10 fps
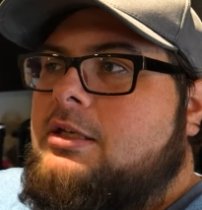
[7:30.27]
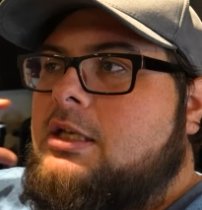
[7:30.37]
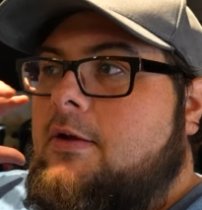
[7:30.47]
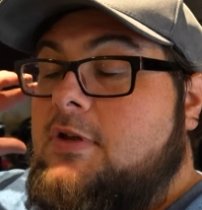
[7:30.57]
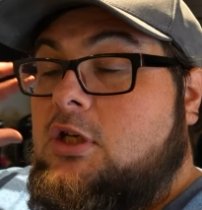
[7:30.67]

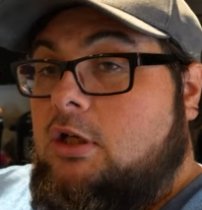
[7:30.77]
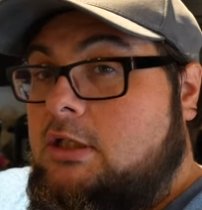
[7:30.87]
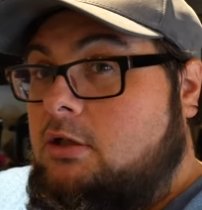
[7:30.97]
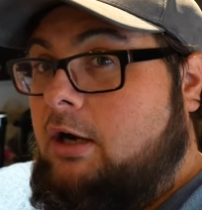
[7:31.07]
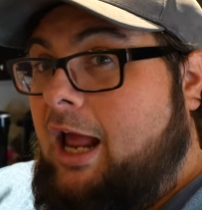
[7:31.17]
Stuff is gonna
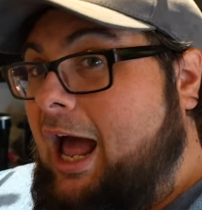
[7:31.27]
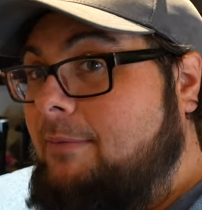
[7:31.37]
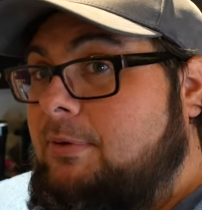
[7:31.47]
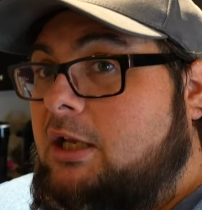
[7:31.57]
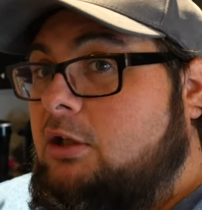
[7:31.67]
start
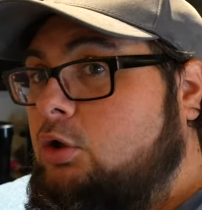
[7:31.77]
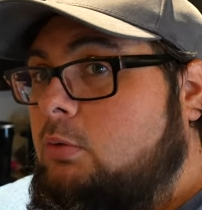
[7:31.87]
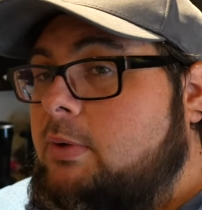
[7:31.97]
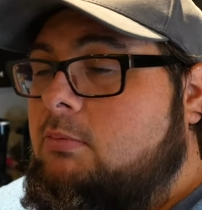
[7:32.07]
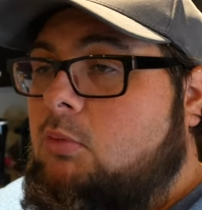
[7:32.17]
happening a
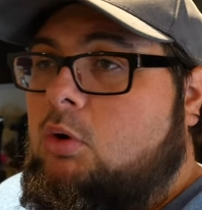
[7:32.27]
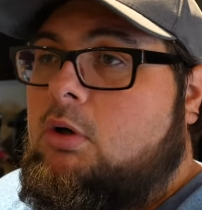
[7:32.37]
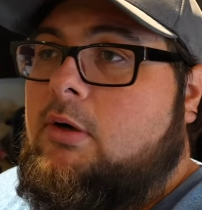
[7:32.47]
little bit more